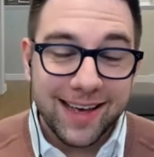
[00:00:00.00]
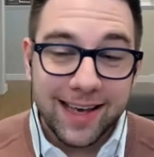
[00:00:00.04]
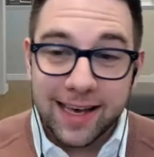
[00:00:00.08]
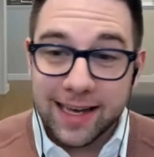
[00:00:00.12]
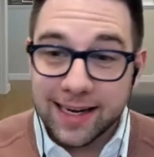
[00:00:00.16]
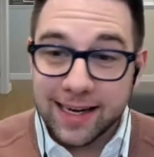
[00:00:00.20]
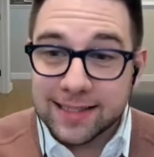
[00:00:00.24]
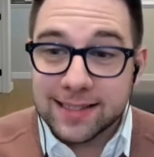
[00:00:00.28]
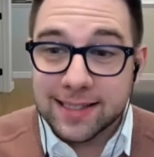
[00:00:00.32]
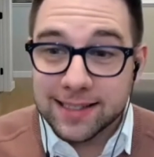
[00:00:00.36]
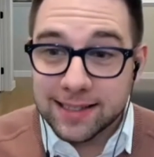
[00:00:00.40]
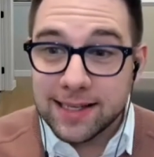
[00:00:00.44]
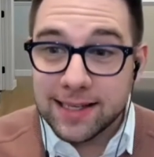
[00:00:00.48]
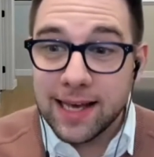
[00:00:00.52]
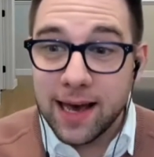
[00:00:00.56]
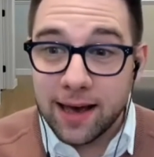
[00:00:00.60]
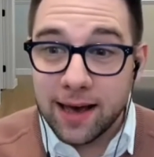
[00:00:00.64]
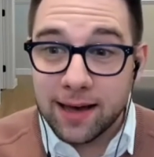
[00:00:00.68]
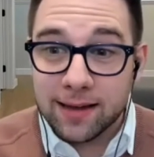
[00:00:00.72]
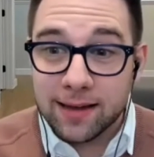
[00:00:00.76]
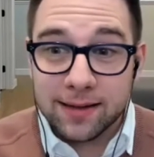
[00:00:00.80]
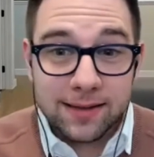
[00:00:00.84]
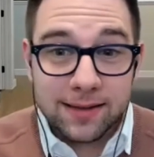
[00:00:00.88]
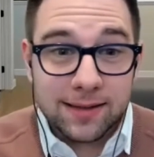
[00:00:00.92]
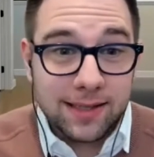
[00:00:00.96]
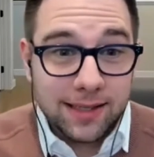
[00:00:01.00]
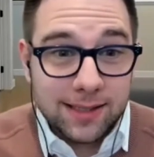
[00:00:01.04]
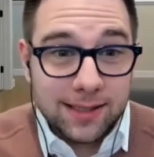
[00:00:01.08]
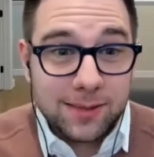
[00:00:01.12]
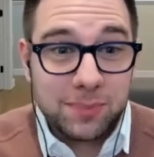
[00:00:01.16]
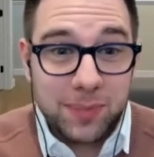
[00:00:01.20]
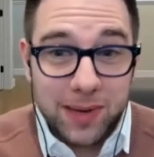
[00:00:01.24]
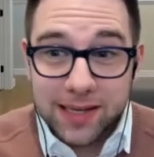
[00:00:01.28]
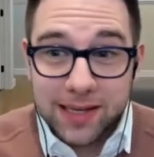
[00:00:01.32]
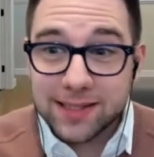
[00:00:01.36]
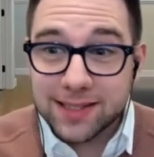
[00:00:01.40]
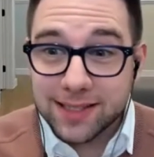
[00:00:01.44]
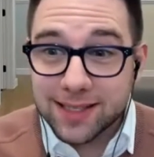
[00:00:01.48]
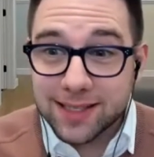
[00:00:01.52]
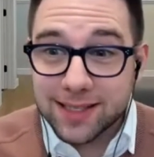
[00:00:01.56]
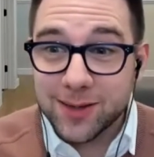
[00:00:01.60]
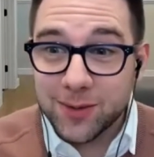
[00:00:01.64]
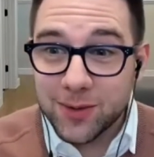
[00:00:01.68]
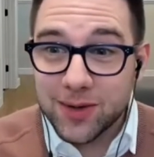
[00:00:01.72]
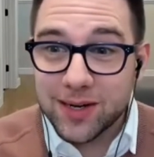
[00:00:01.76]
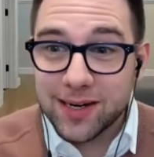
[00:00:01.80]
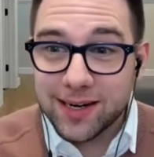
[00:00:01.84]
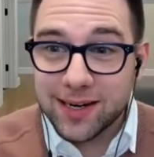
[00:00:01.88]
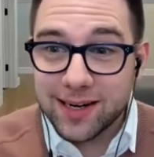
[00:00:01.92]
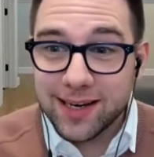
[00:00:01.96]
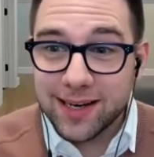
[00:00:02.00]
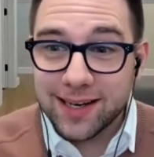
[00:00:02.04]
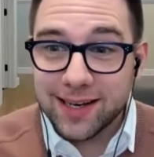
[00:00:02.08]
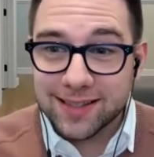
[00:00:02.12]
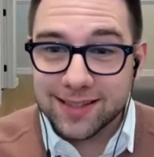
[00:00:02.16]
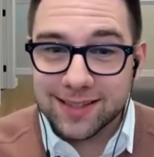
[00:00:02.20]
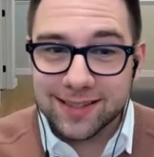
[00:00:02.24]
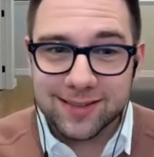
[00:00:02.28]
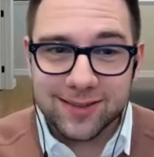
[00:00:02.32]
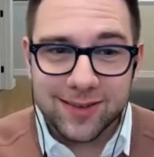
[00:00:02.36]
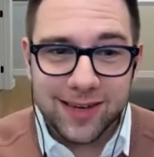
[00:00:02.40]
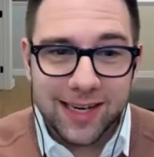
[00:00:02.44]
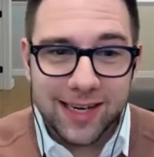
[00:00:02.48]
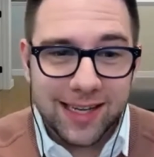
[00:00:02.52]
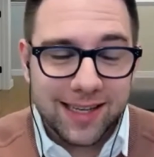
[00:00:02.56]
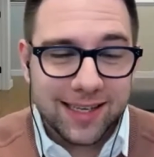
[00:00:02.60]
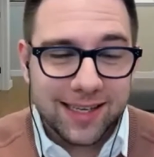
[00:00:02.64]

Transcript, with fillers: And I said, yeah, that, that's basically what it is, right?